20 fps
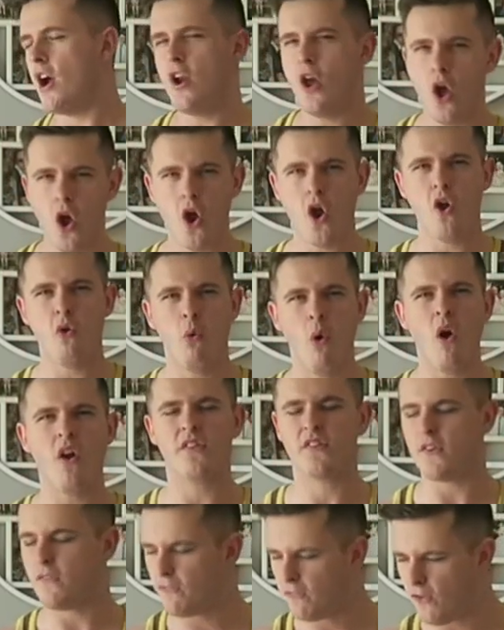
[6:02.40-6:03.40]
And who
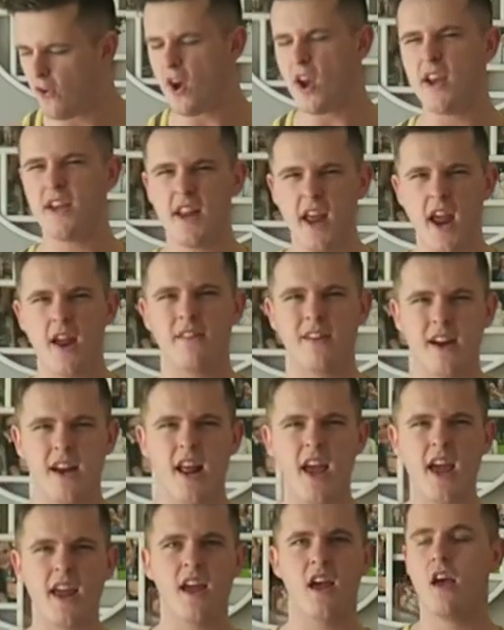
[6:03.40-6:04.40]
wants a free
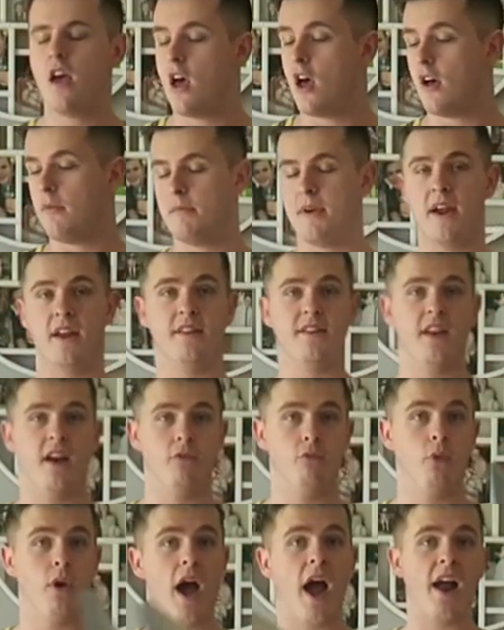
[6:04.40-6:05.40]
DVD? And me and
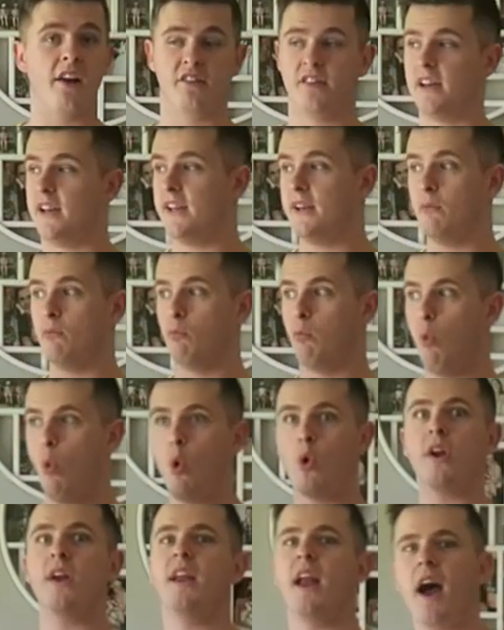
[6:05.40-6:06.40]
Dad were actually
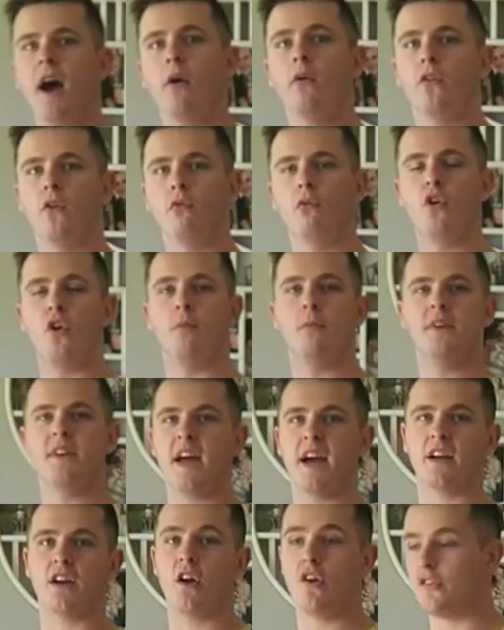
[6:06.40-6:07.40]
walking out the room and
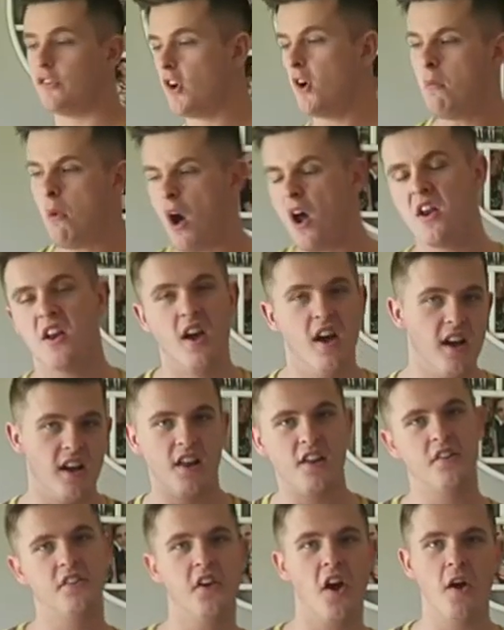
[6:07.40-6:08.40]
Dad goes, come on,
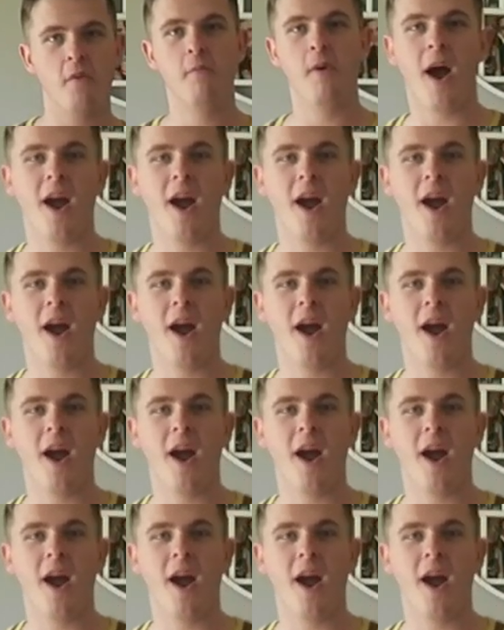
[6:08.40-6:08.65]
let's go